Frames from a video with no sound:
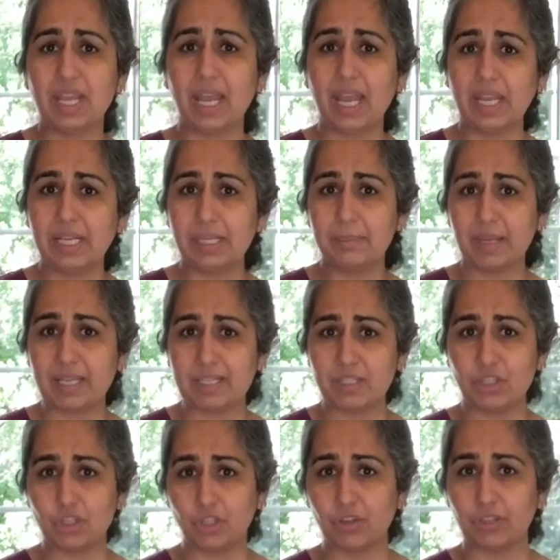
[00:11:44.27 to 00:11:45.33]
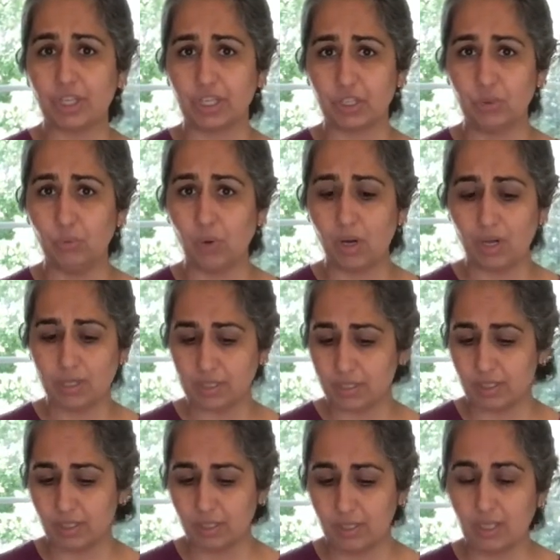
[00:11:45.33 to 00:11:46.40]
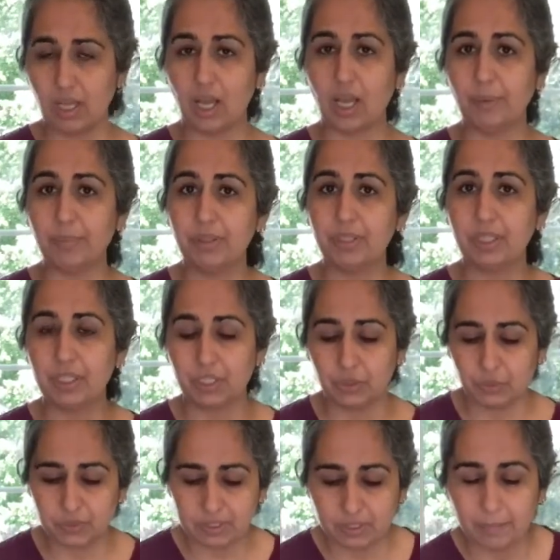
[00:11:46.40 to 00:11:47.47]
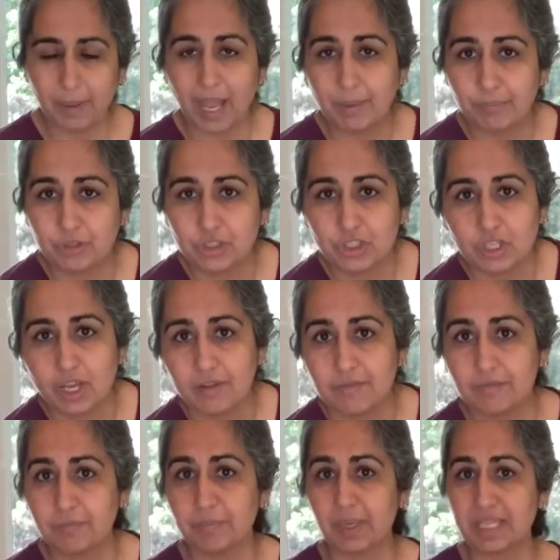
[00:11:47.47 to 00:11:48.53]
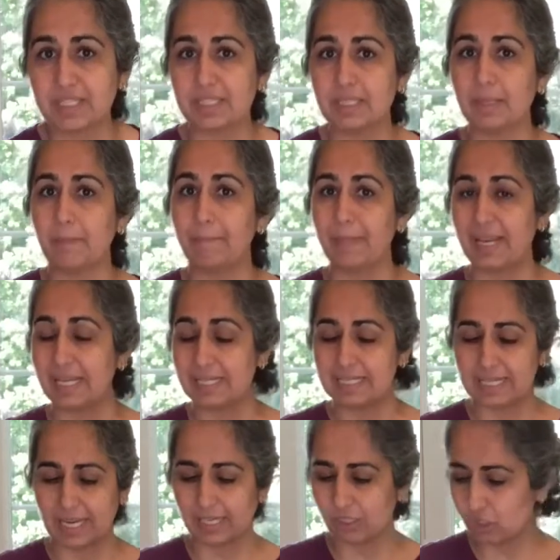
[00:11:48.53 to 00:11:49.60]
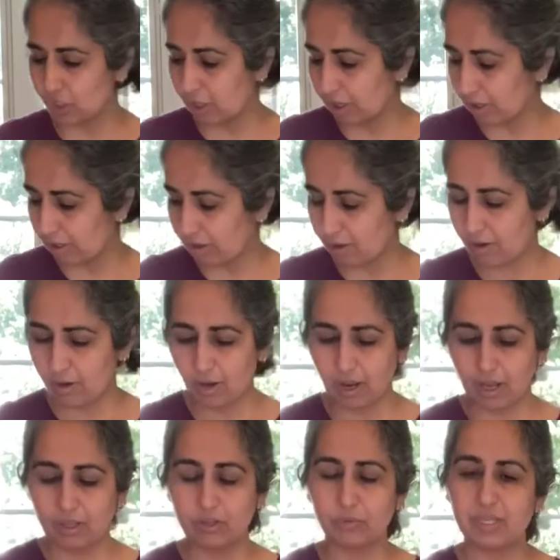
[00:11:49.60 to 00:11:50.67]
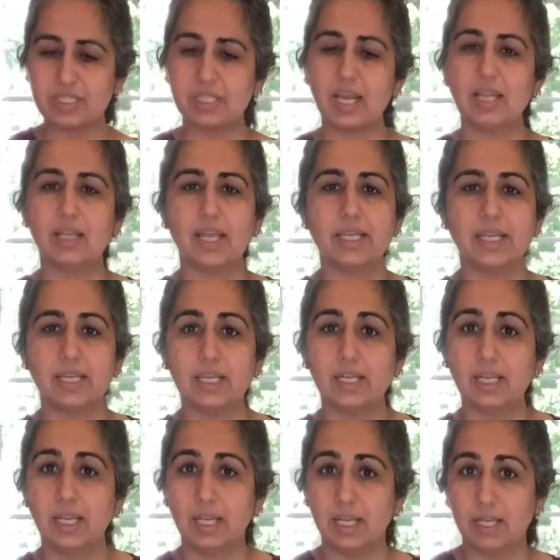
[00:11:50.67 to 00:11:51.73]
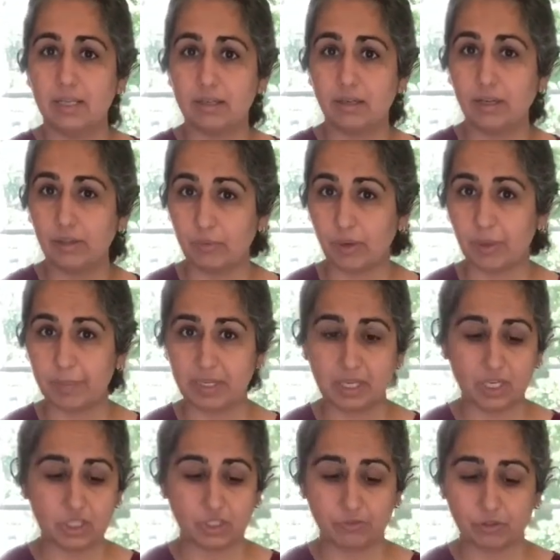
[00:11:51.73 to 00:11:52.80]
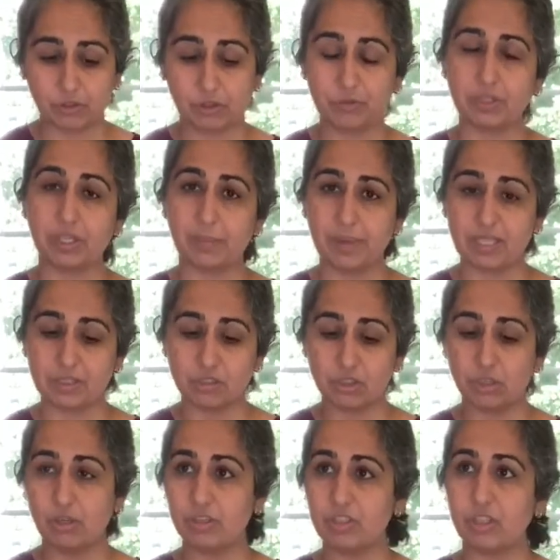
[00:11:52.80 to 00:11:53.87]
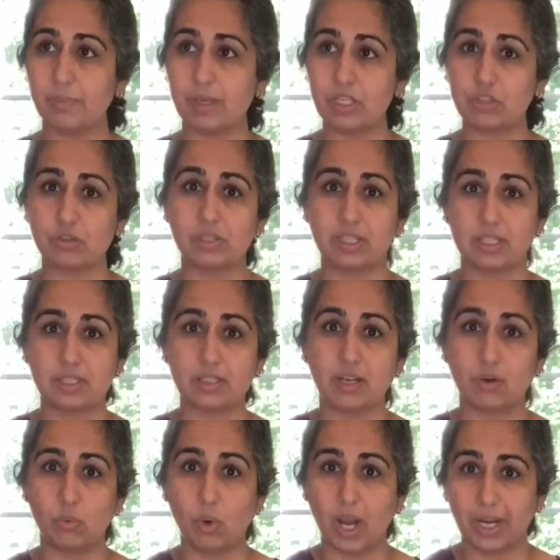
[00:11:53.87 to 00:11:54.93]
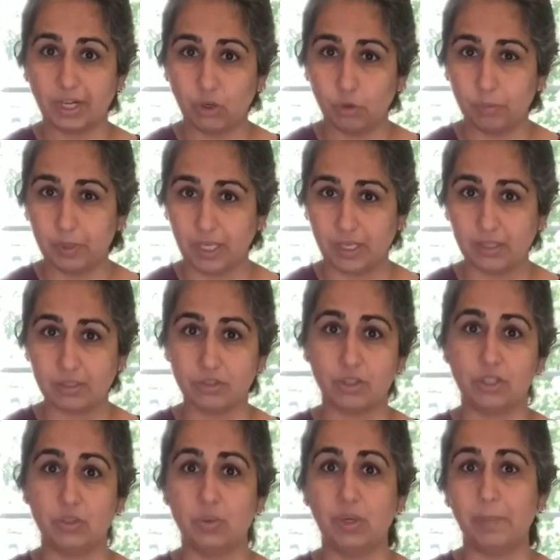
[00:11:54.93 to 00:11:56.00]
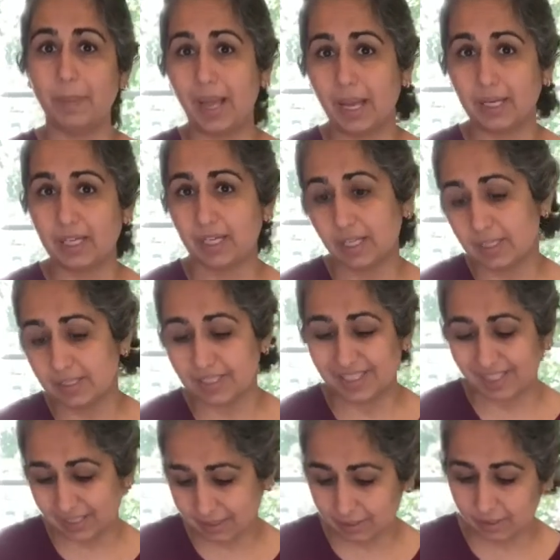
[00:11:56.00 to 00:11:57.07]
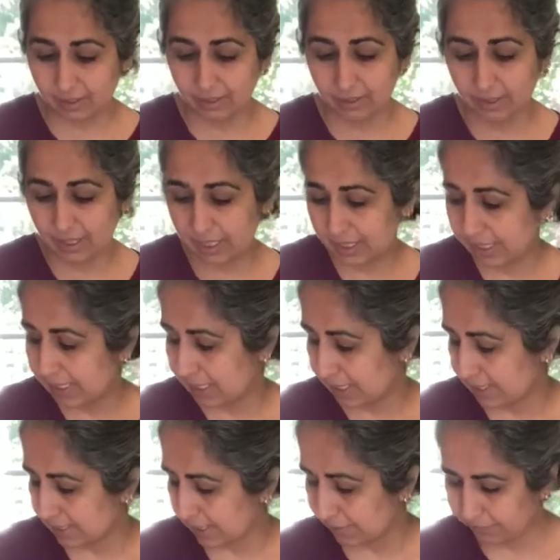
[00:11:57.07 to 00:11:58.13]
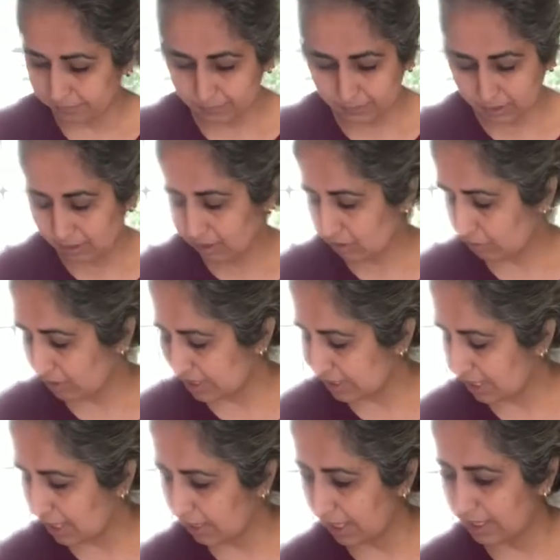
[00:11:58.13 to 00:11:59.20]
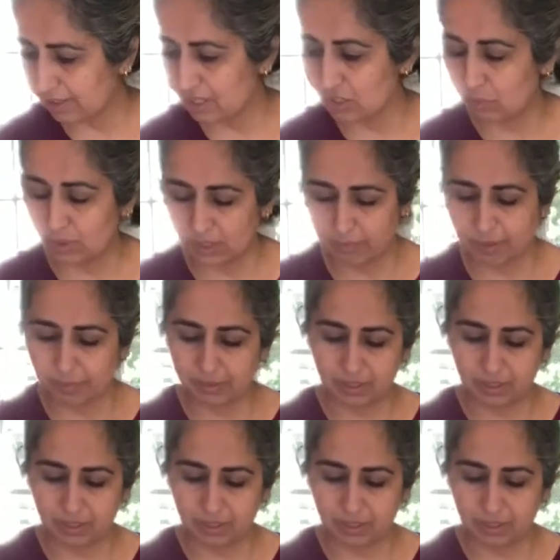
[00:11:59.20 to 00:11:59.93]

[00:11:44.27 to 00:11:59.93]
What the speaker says: any mason jar that you want. I'm going to use the Pampered Chef Mason Make and Take jar. The reason I like it, and the recommendation if you're using a mason jar, is to make sure that it's got a wide opening so that you can pack it easy and eat easy. The reason I like this one, let me put